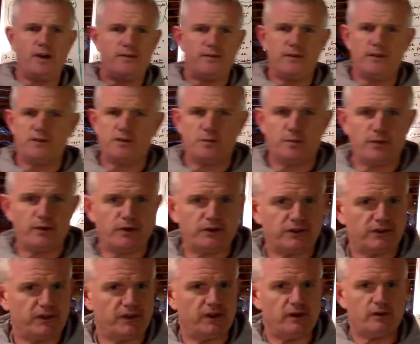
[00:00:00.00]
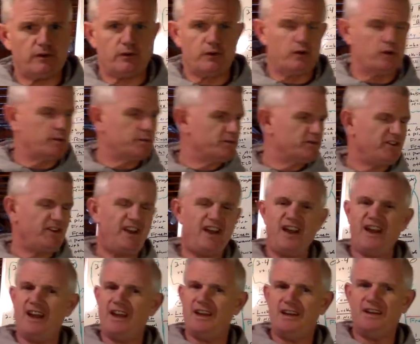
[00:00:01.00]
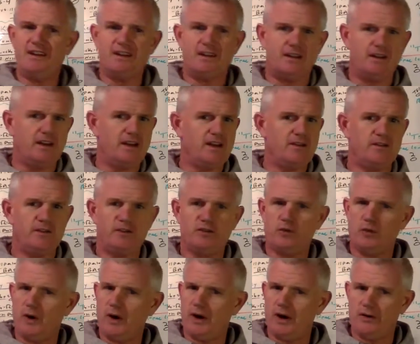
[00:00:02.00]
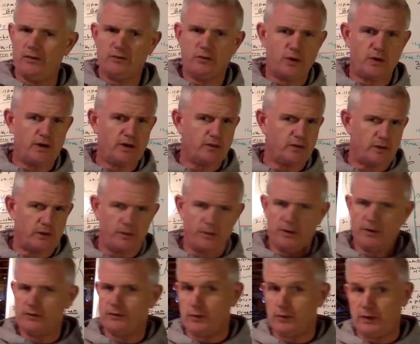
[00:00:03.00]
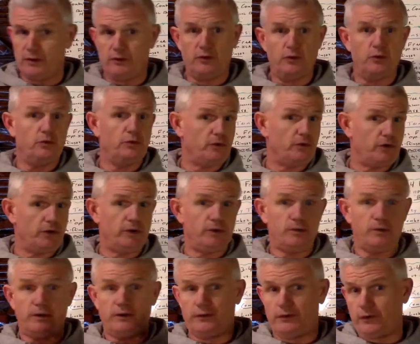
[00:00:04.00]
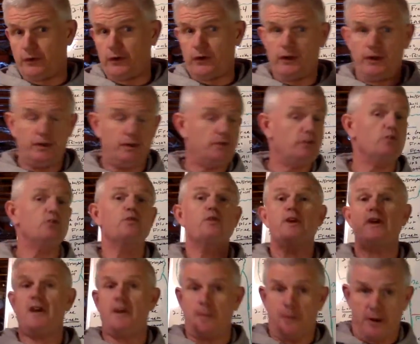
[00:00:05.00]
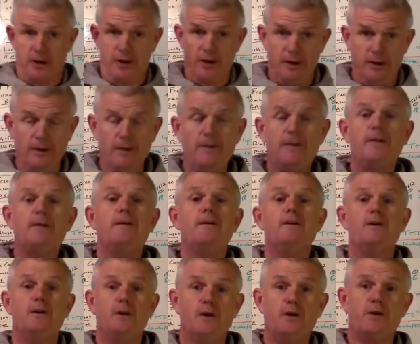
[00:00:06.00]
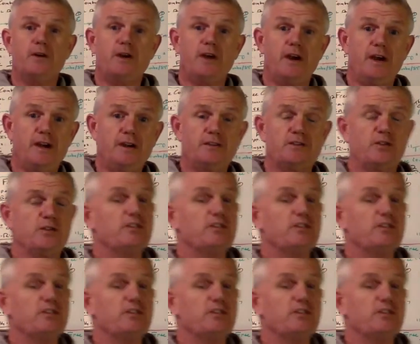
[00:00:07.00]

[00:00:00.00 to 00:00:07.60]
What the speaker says: offensive personnel groups, 10, 11, 12, 20, 21, 22, 31, 30, you name it. Okay, so